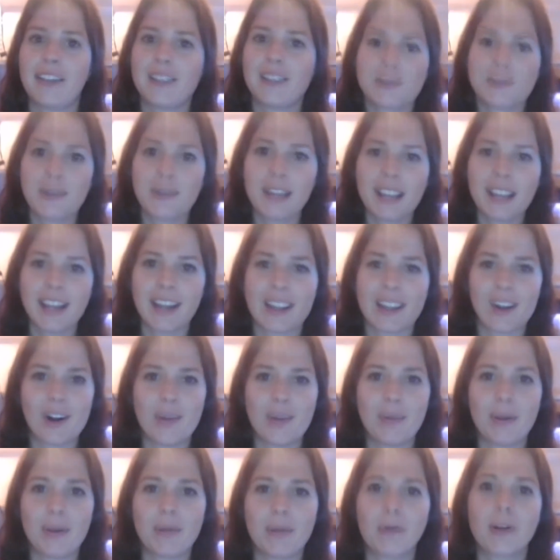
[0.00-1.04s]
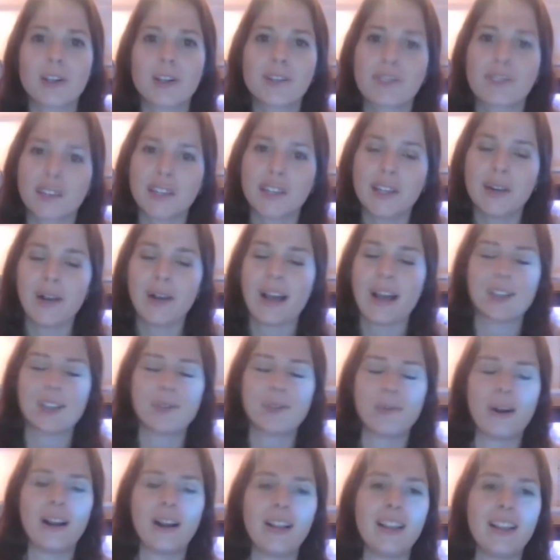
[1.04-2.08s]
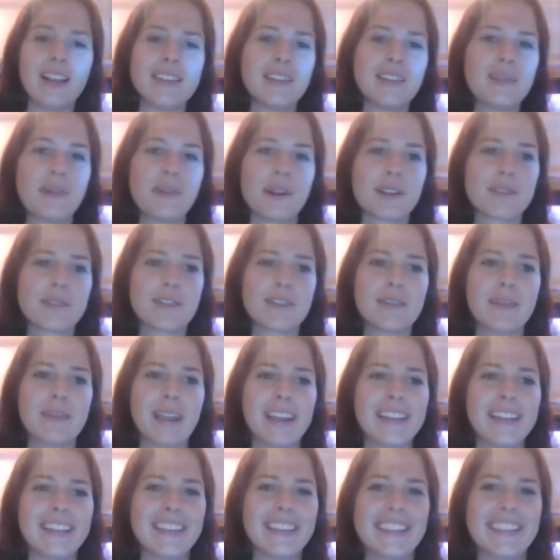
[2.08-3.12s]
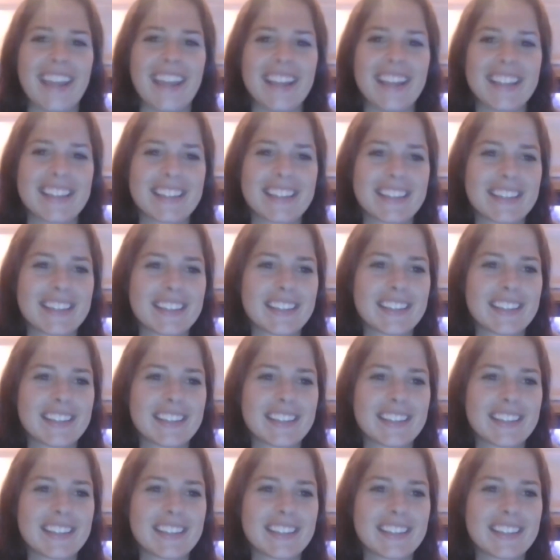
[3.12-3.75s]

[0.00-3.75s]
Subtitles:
this week, and I hope it works for you as well as it works for me. Thanks.